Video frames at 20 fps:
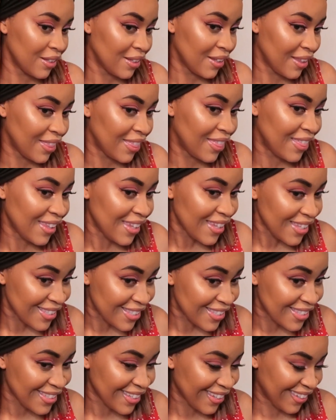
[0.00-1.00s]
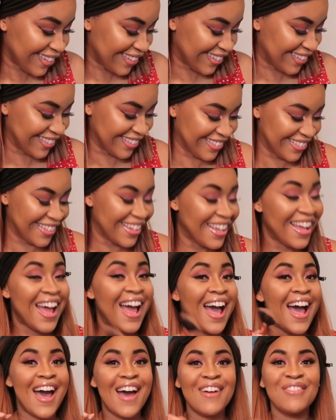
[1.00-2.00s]
this,
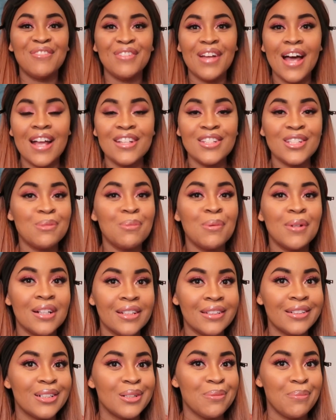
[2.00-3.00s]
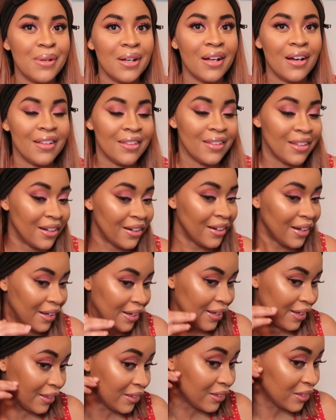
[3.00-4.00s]
I just put a little bit on there
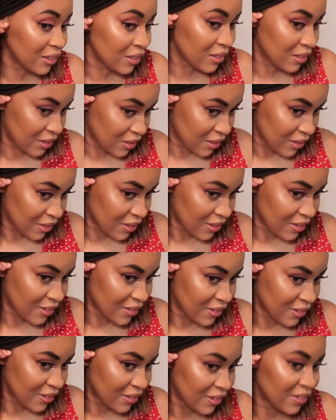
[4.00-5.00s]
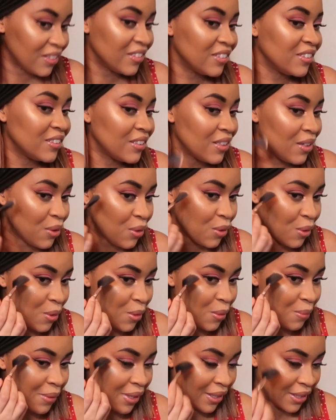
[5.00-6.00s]
and
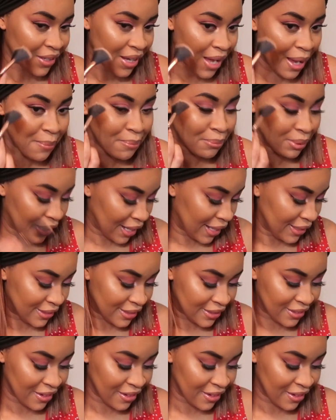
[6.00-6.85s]
oh my god, I'm blinded,